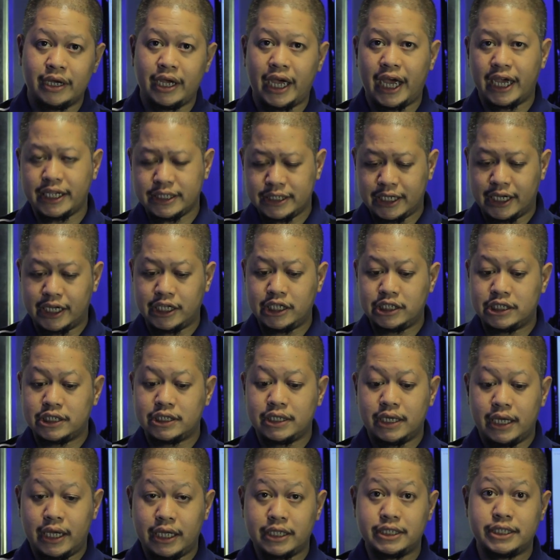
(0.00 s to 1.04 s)
As such,
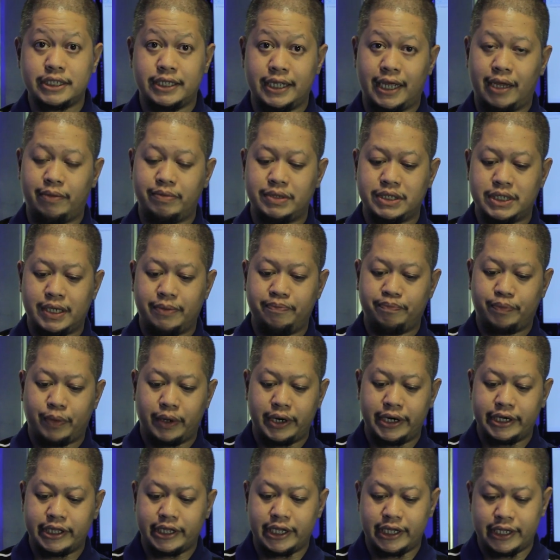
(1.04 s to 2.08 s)
its name is
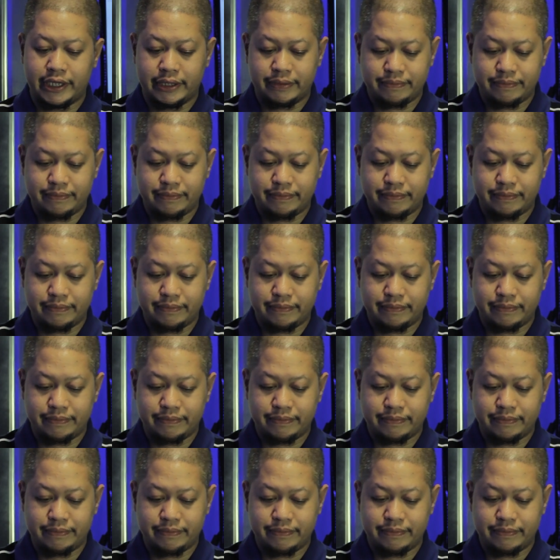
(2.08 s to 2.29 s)
important.